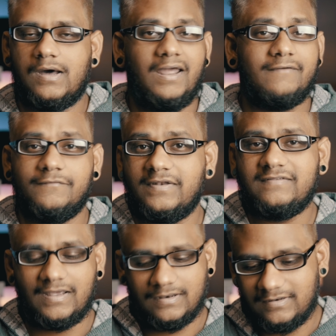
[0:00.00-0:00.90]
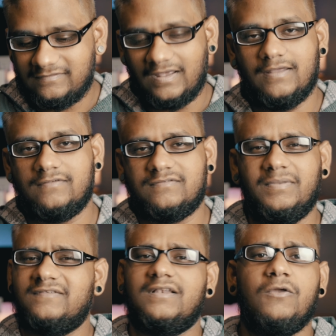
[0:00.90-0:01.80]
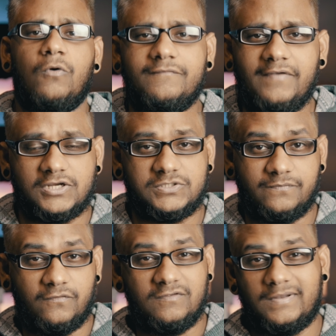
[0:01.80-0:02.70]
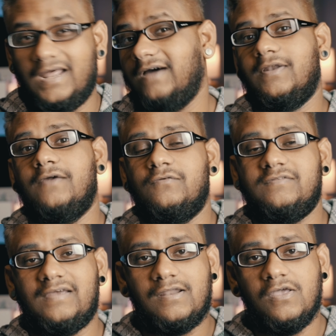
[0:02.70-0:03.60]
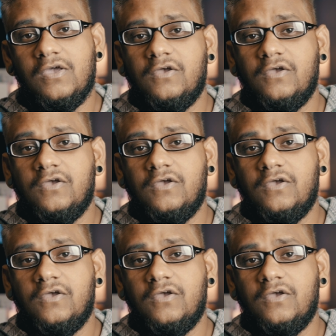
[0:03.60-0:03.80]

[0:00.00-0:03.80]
They have it for the 10, the 10s, basically all flagship phones, but I have an iPhone 10.